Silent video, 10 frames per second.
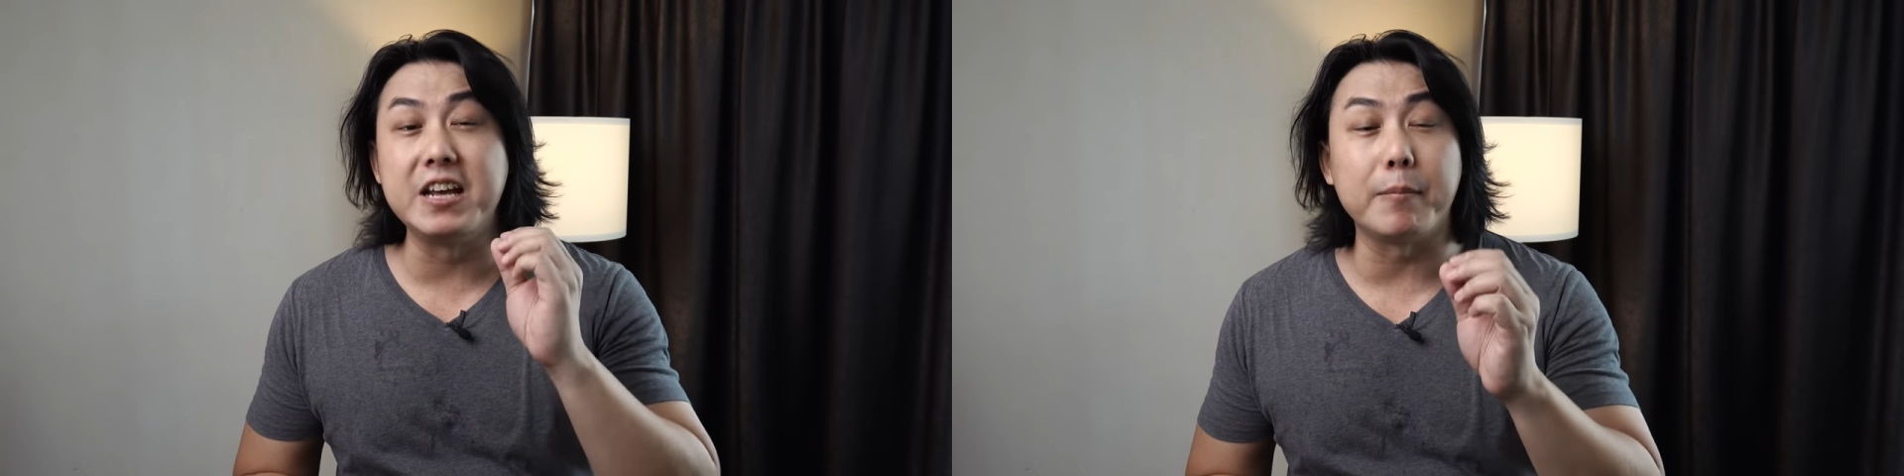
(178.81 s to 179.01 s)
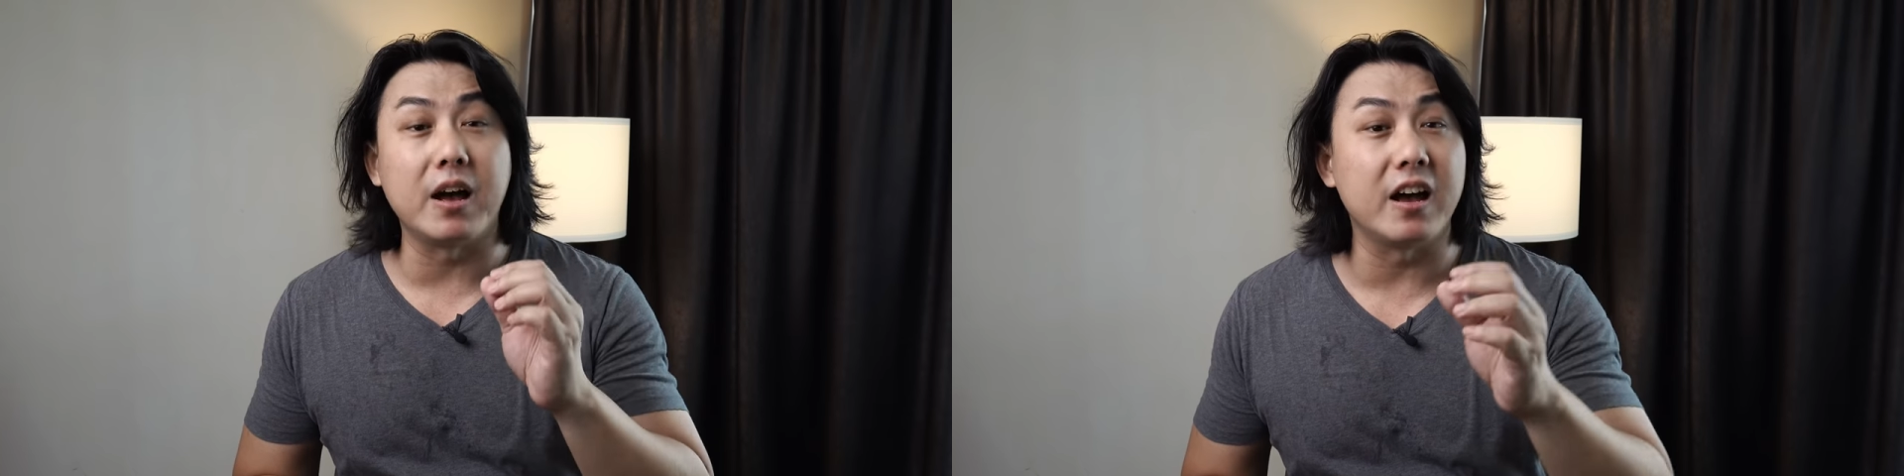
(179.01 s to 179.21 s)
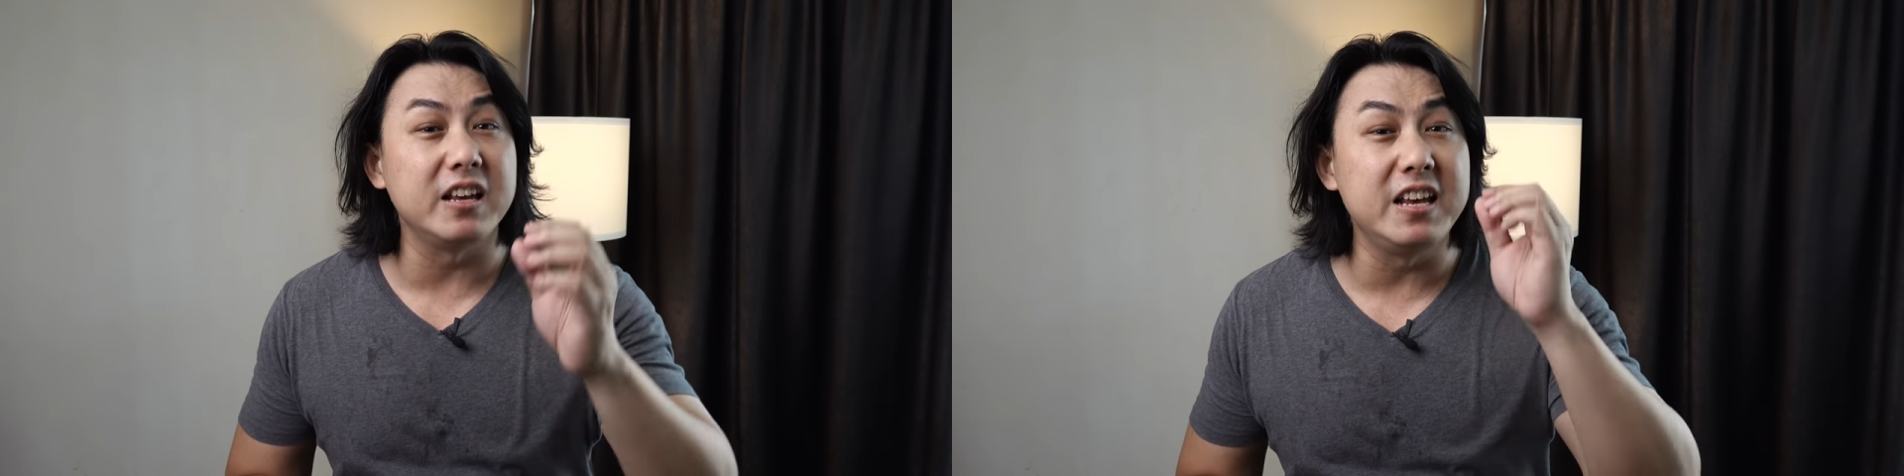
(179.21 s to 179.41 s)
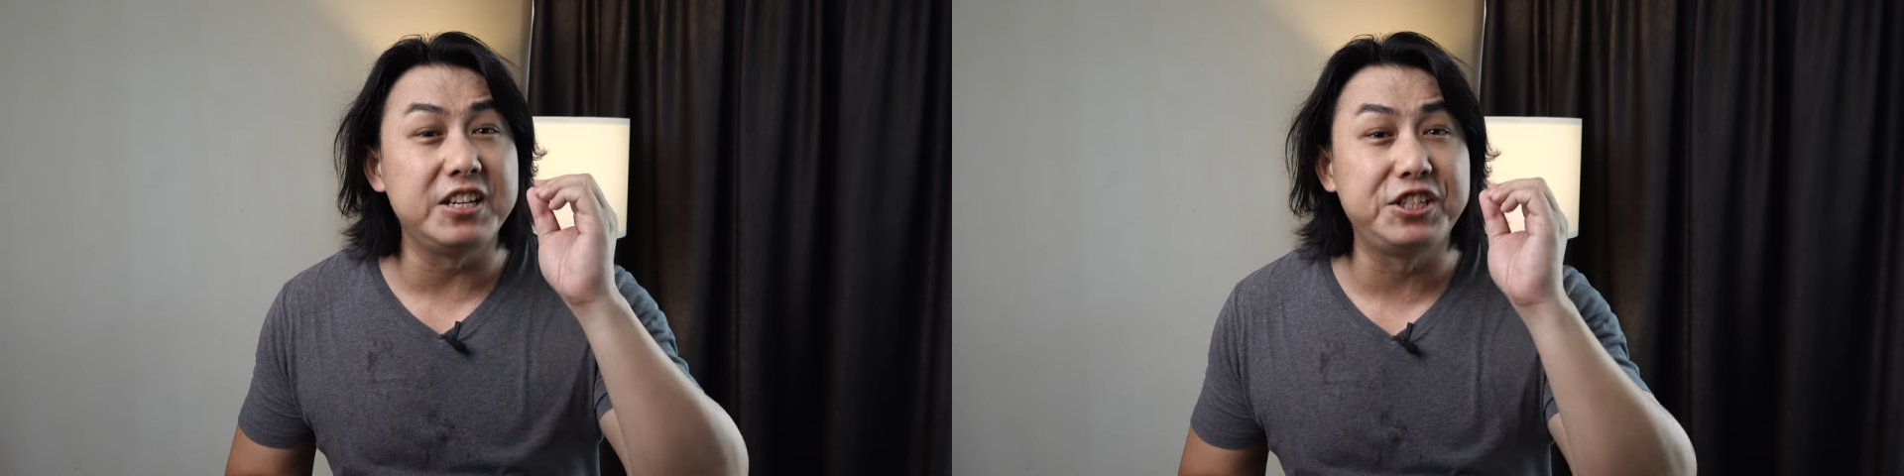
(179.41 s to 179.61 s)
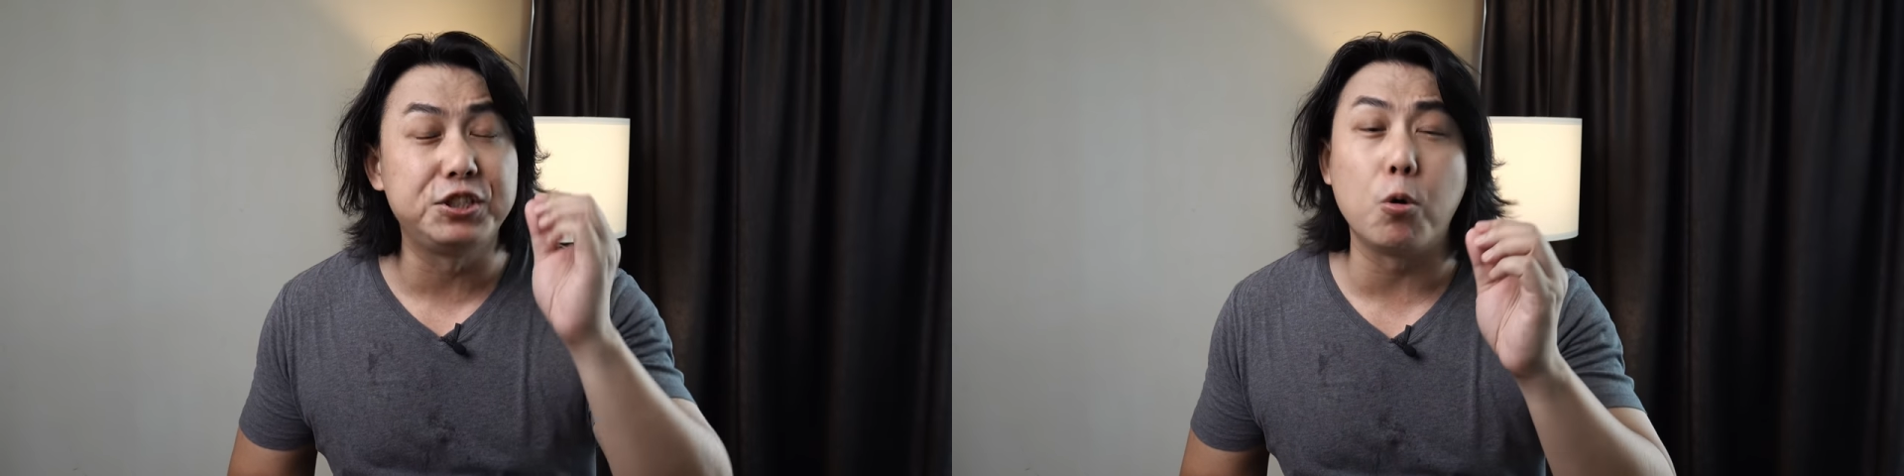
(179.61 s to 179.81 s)
Yamaha
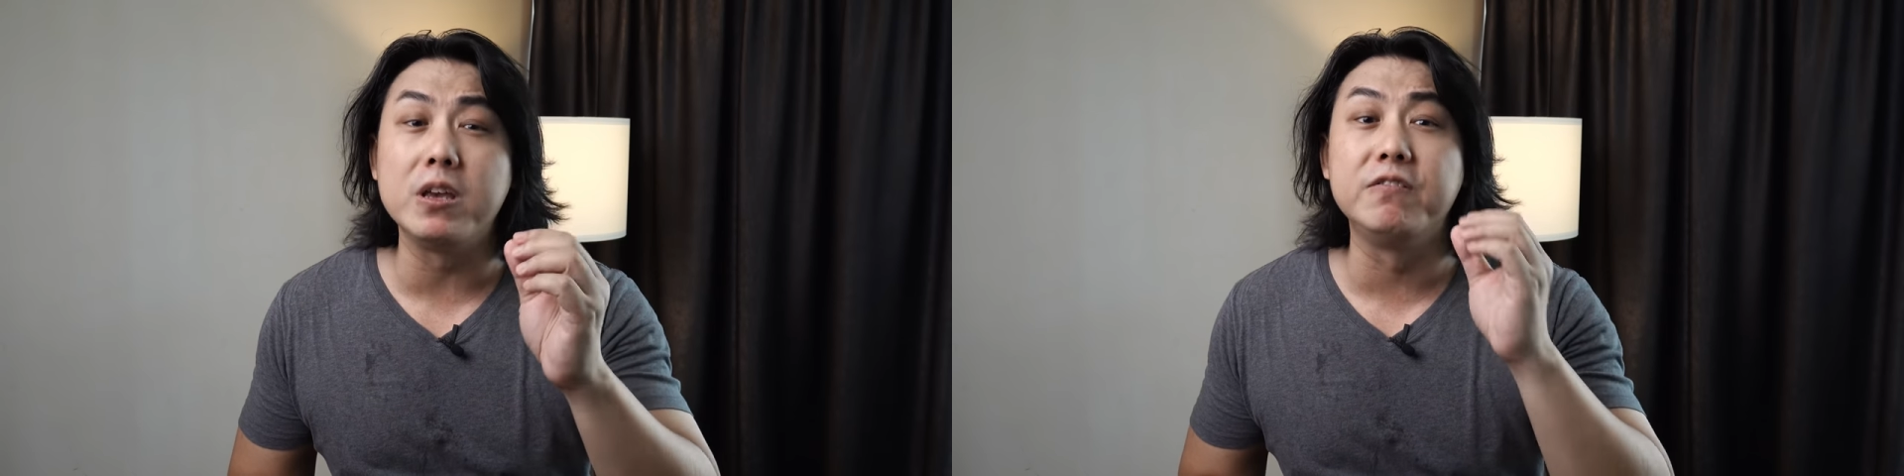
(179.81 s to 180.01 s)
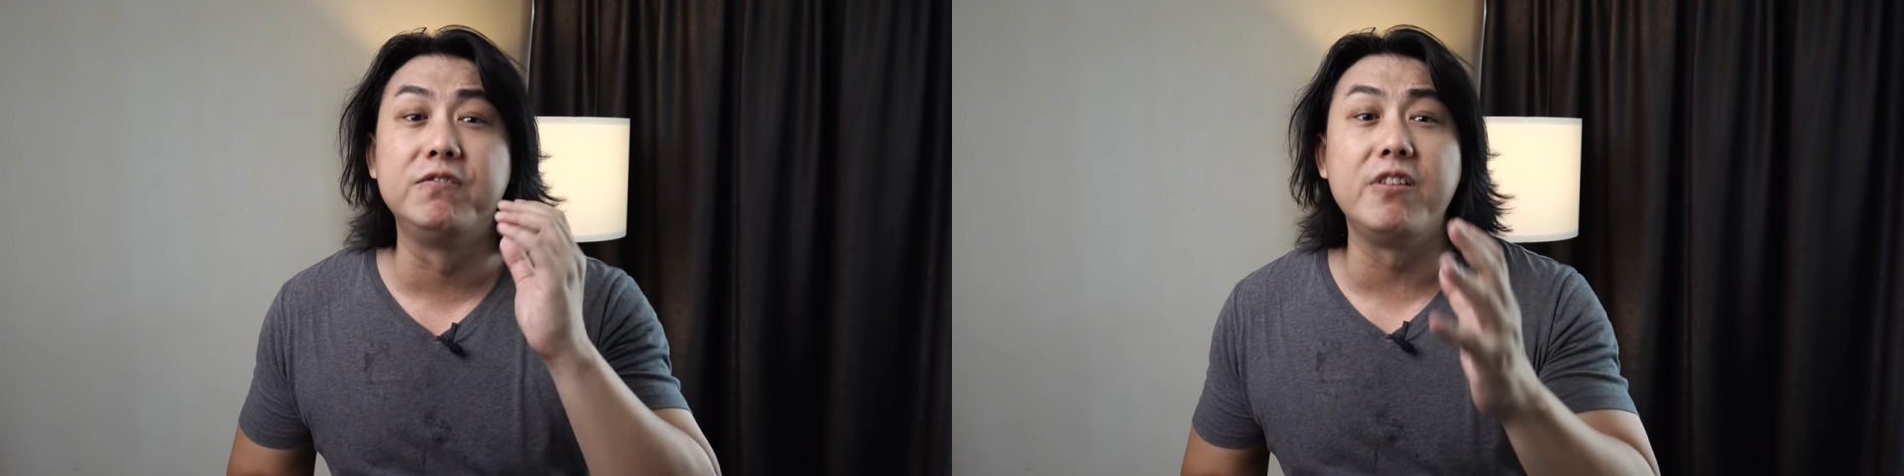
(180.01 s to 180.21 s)
is showing